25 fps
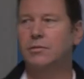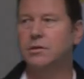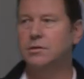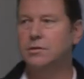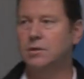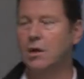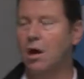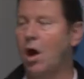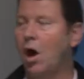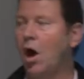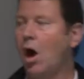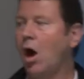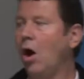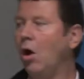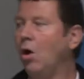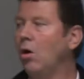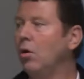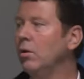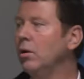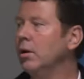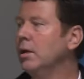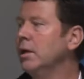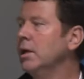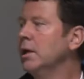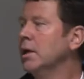there's a
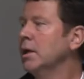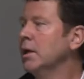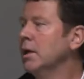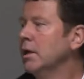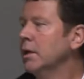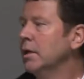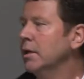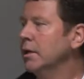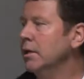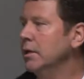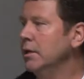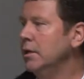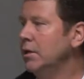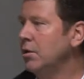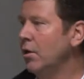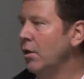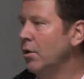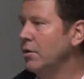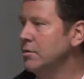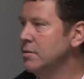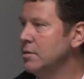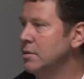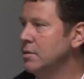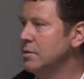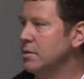whole
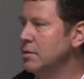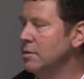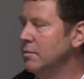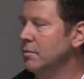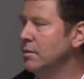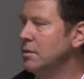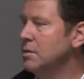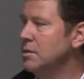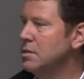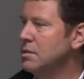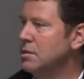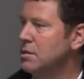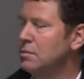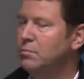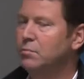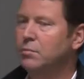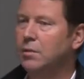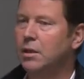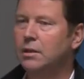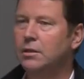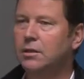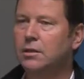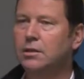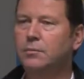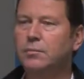ecosystem. This is a,
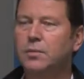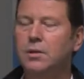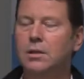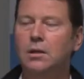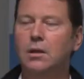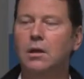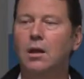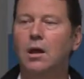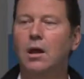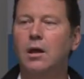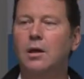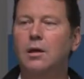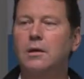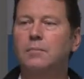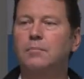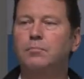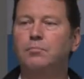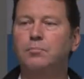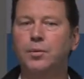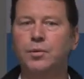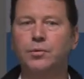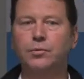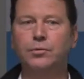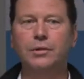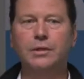a little bit like
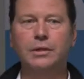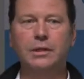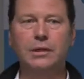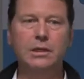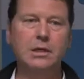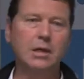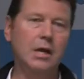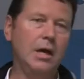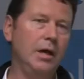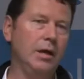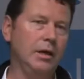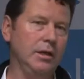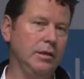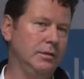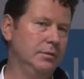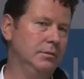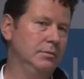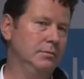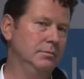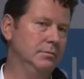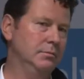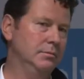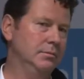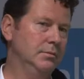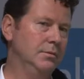building a cake,
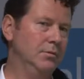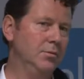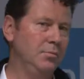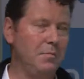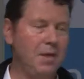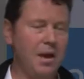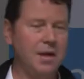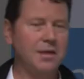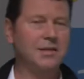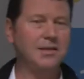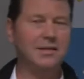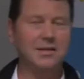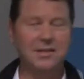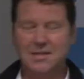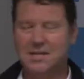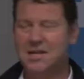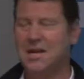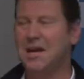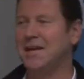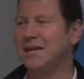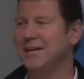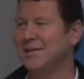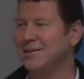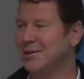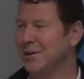or making a
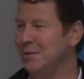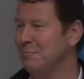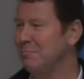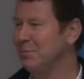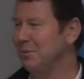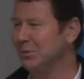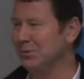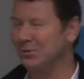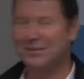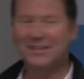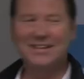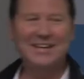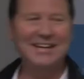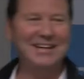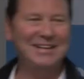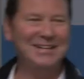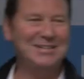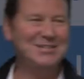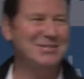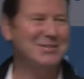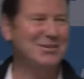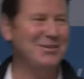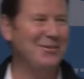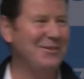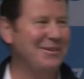cake, you know, build a cake,
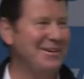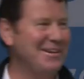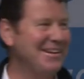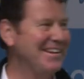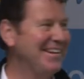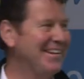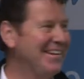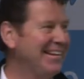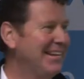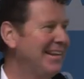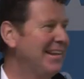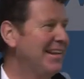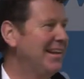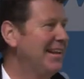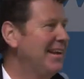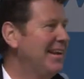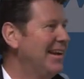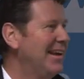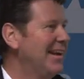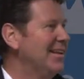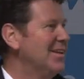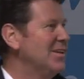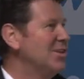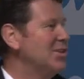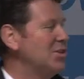sorry.
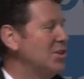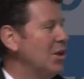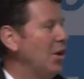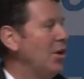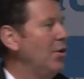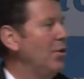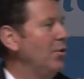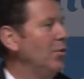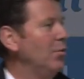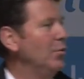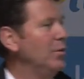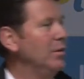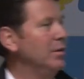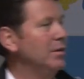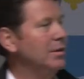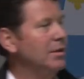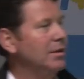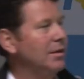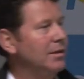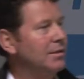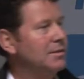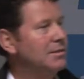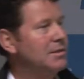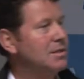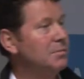So we
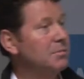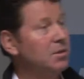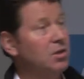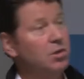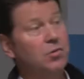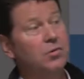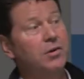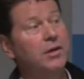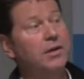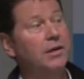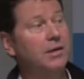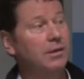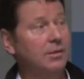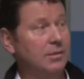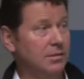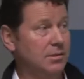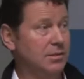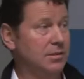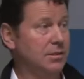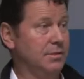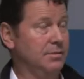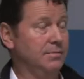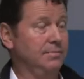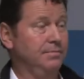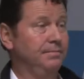need some
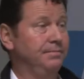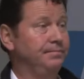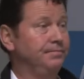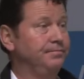ingredients,